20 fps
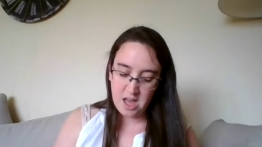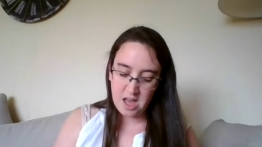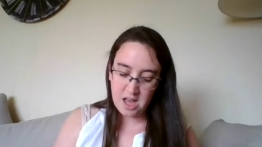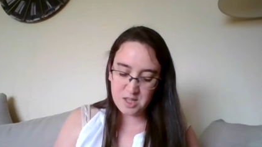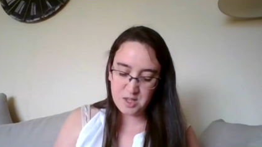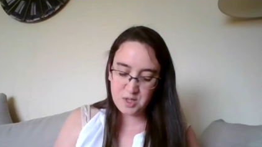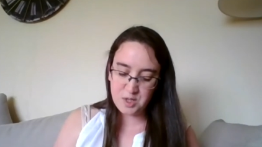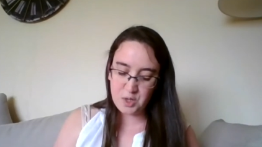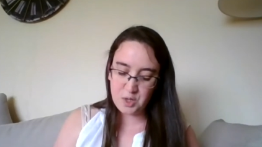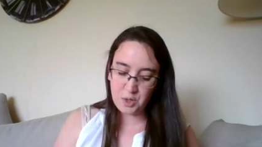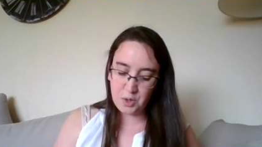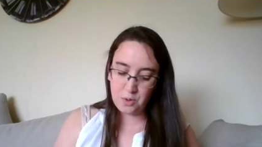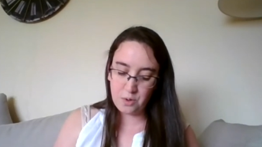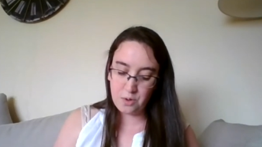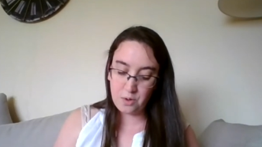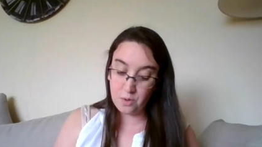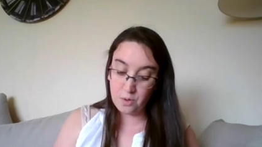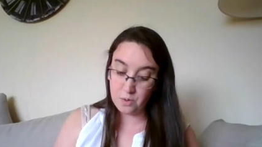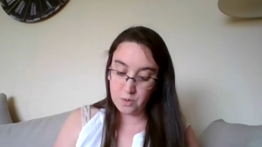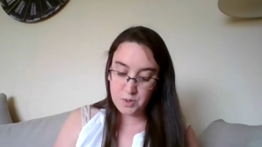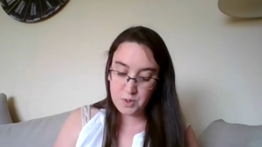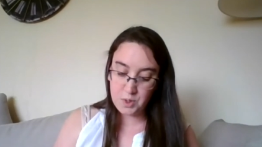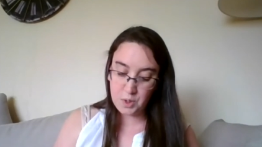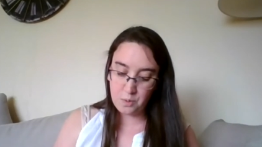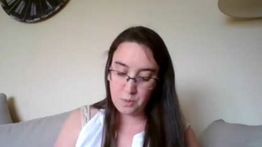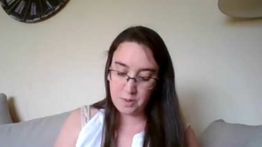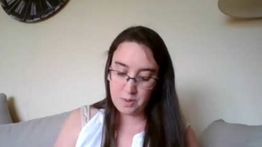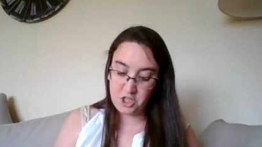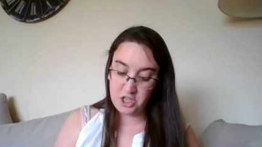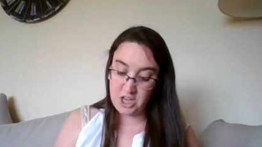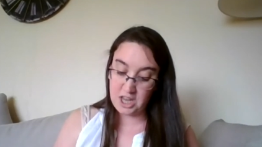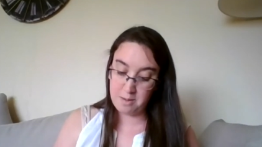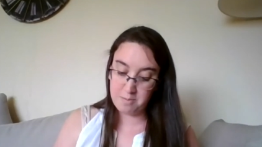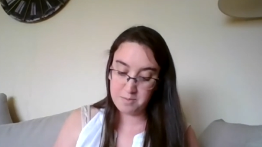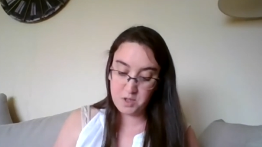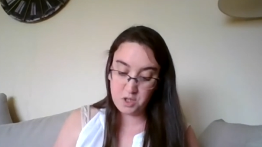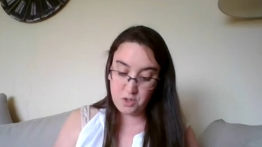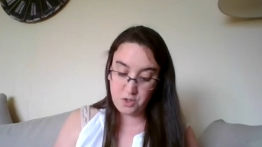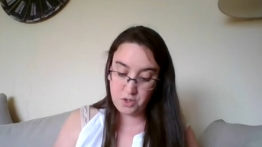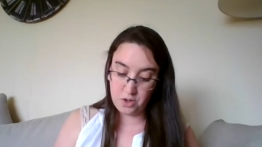And so also were
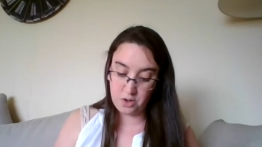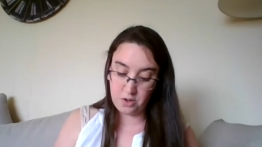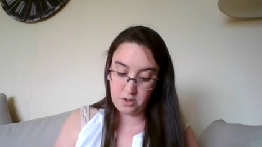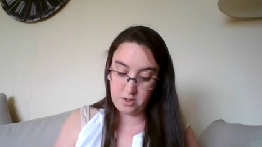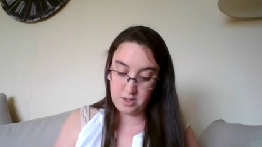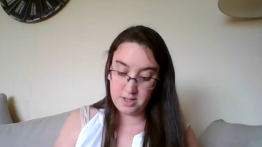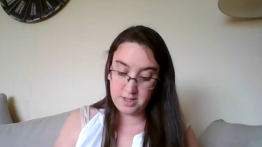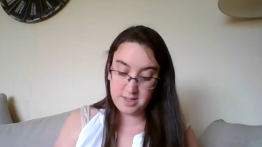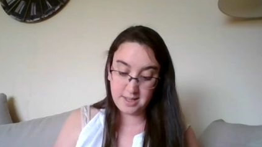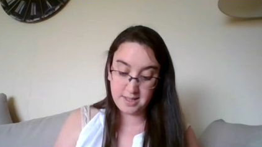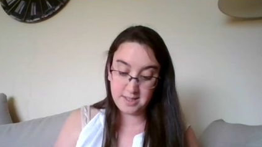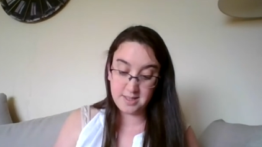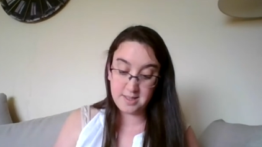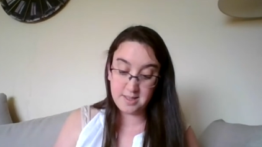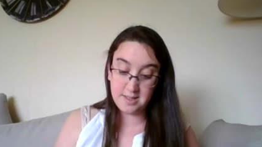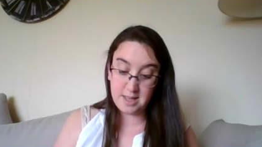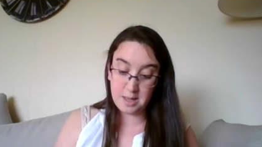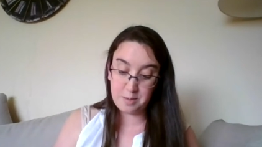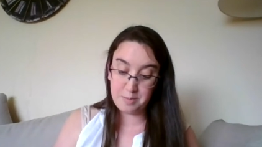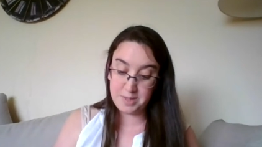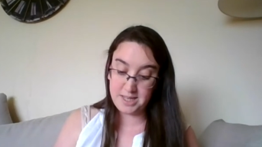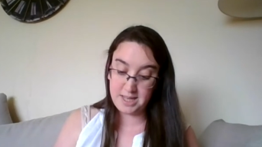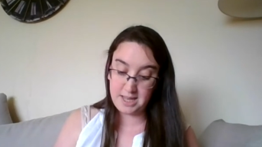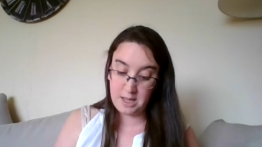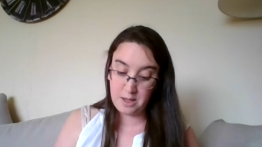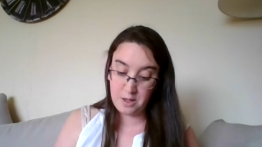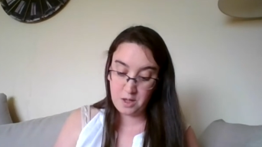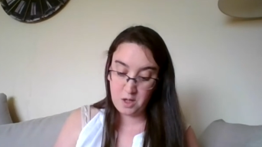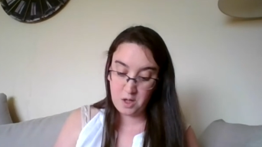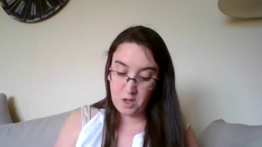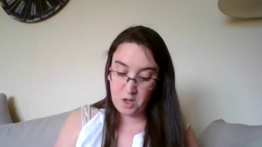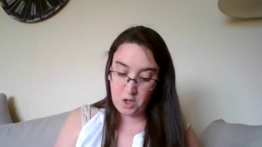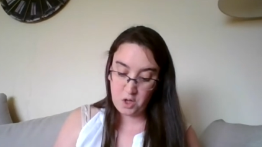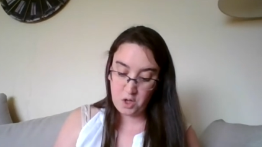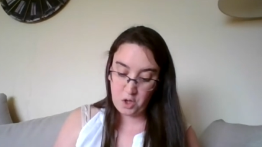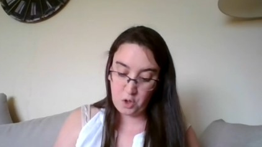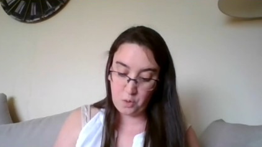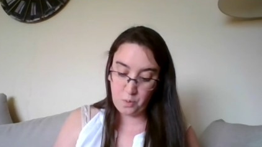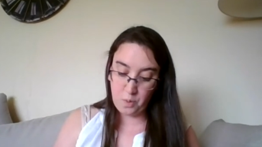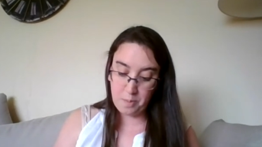James and John, the sons of Zebedee,
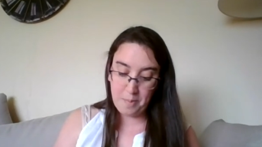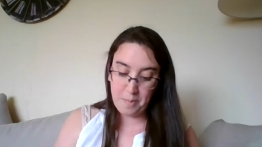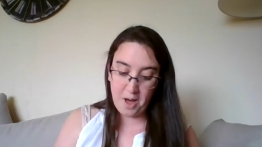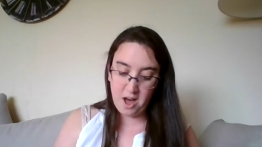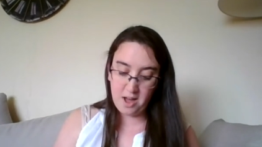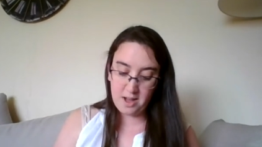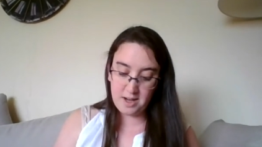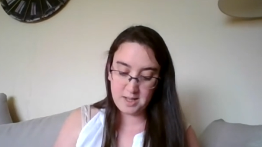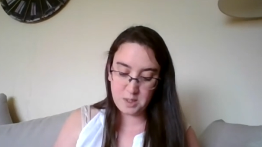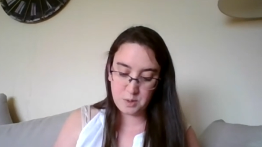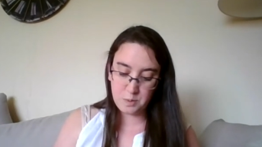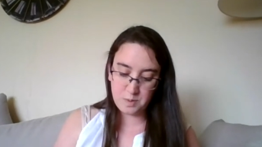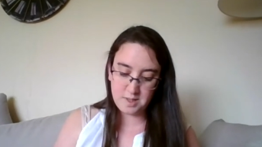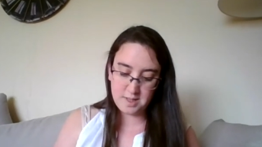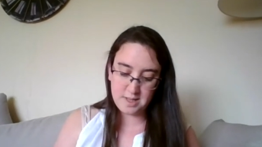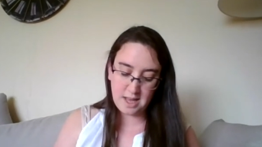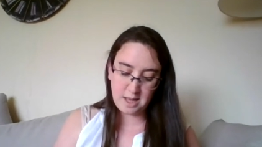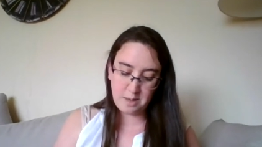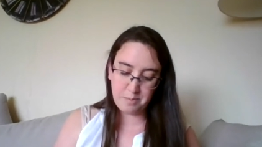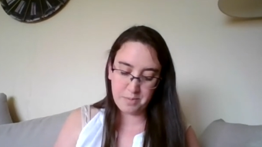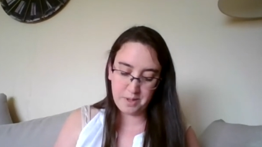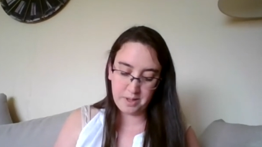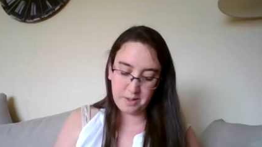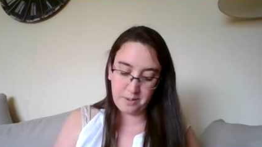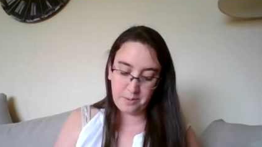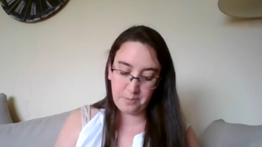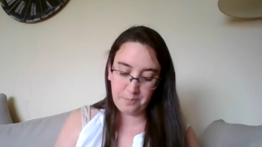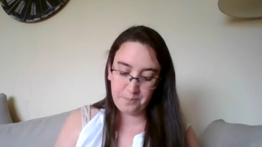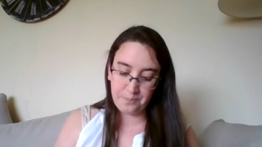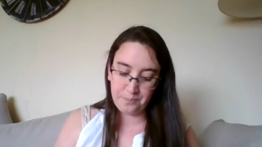who were partners with Simon.